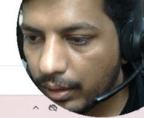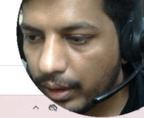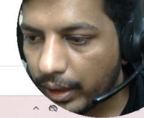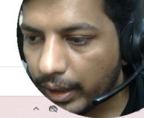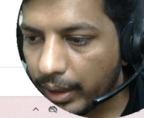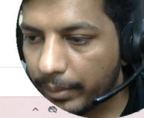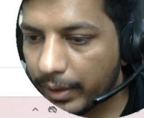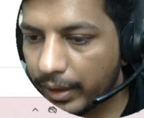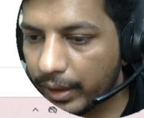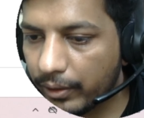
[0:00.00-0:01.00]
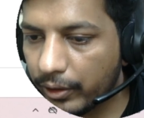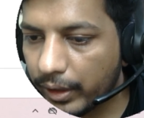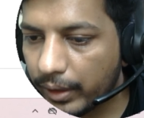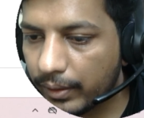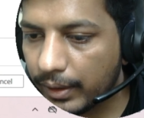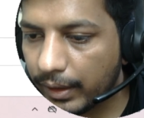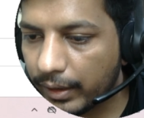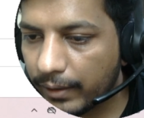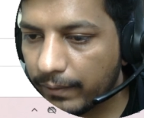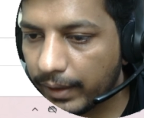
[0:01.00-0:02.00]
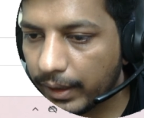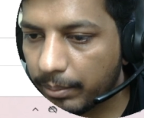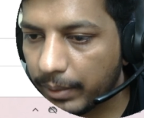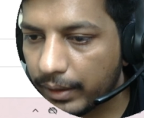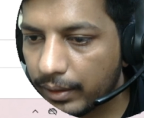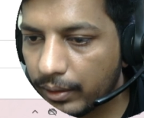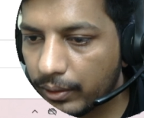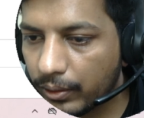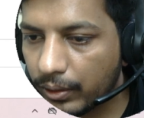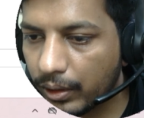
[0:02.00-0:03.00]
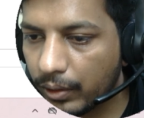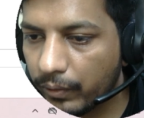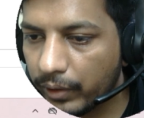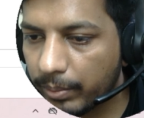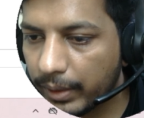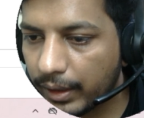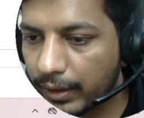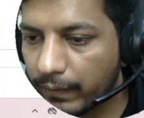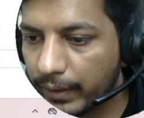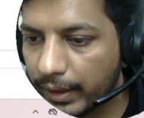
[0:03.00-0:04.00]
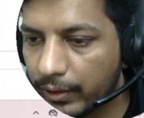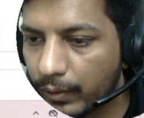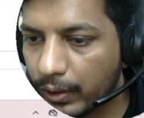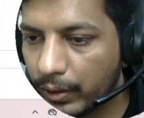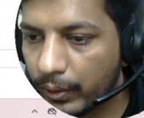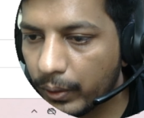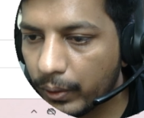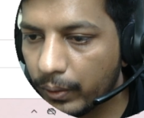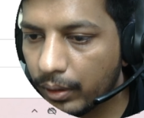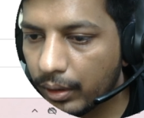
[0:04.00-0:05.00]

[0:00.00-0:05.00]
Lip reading: And after that, you have to select the file path. So which particular file you want to do?